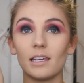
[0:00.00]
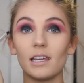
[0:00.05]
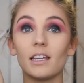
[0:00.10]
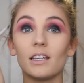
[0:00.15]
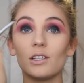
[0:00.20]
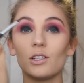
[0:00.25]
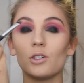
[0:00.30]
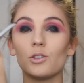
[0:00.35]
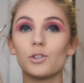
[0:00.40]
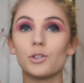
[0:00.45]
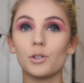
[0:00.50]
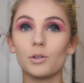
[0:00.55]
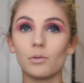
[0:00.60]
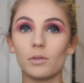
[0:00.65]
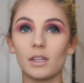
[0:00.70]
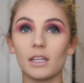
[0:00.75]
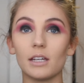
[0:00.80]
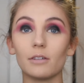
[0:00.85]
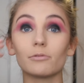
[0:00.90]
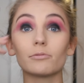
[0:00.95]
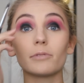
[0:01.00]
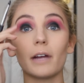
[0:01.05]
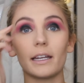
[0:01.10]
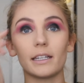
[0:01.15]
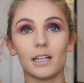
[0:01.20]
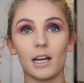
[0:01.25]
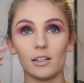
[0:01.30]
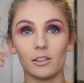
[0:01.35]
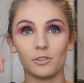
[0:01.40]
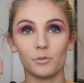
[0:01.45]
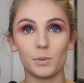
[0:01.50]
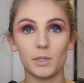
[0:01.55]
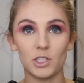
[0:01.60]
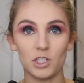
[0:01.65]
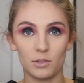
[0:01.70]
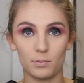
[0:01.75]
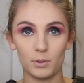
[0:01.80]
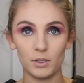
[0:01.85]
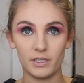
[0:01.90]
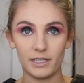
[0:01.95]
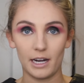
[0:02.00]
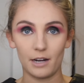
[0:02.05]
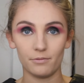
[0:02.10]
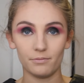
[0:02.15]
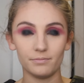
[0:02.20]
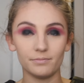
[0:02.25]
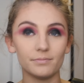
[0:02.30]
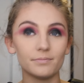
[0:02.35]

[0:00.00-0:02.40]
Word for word: into the red color we just put down.